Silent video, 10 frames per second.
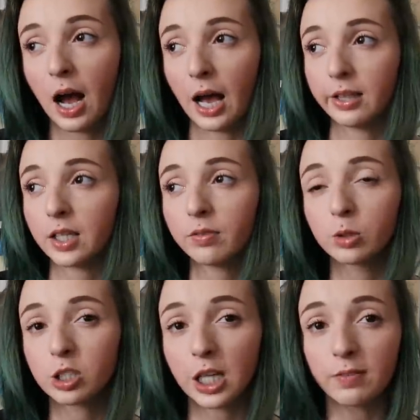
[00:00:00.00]
I think
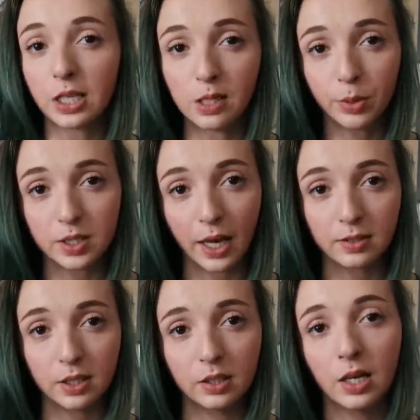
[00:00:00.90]
everyone should have a heat
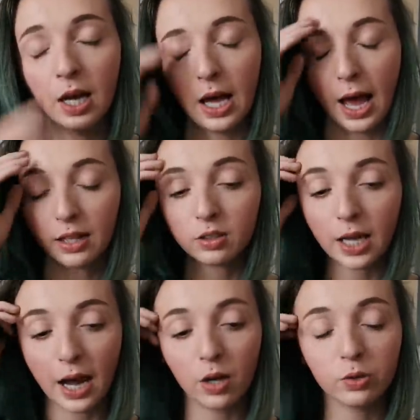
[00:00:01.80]
protectant at their
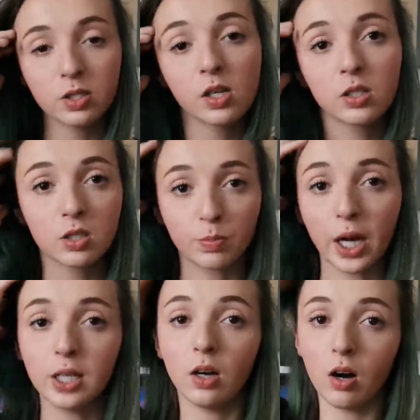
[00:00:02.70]
house,
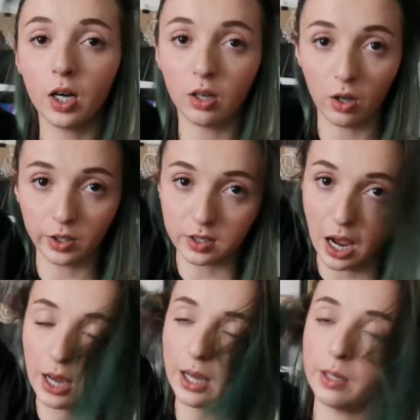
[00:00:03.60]
spray it on all the
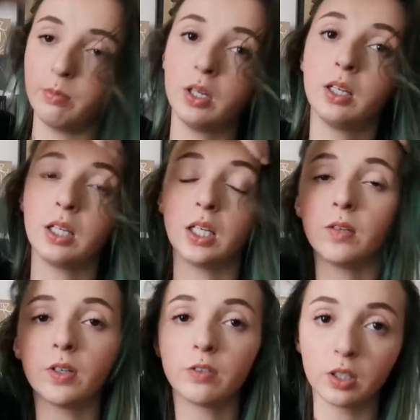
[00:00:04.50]
time,
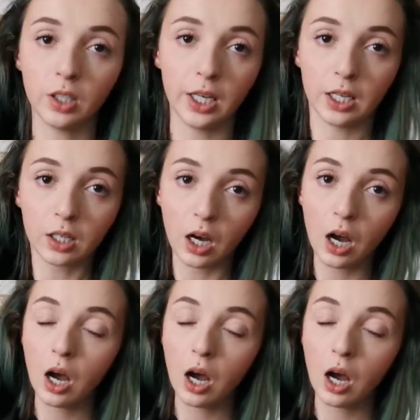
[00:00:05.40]
even if you're like,